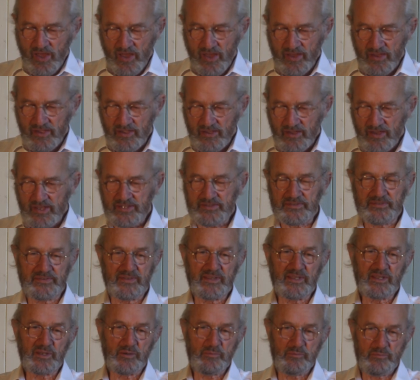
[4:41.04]
I, I
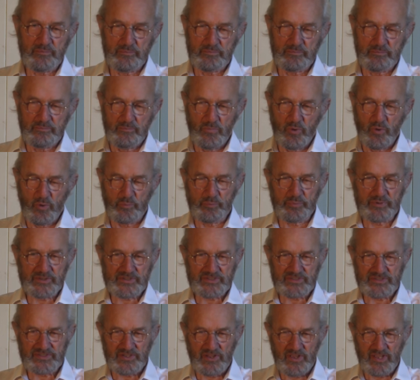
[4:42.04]
think a more
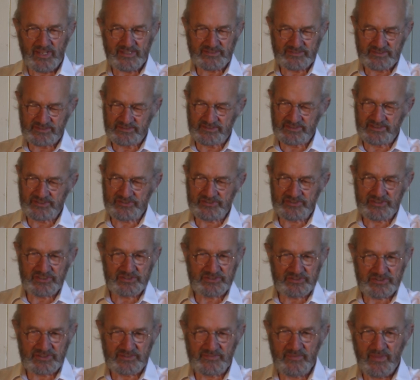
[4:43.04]
precise
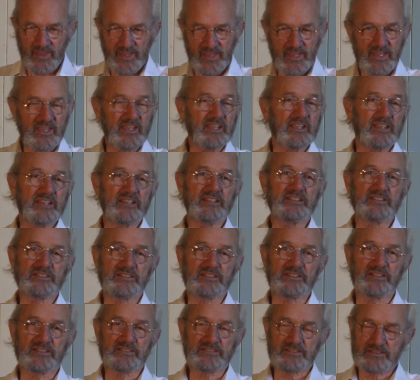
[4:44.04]
decision
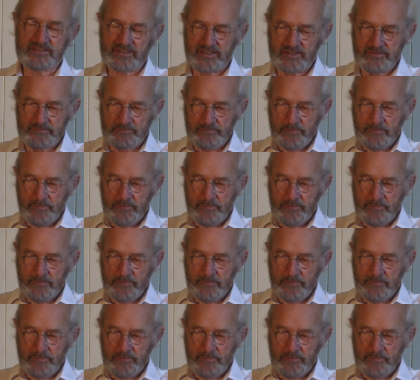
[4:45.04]
is that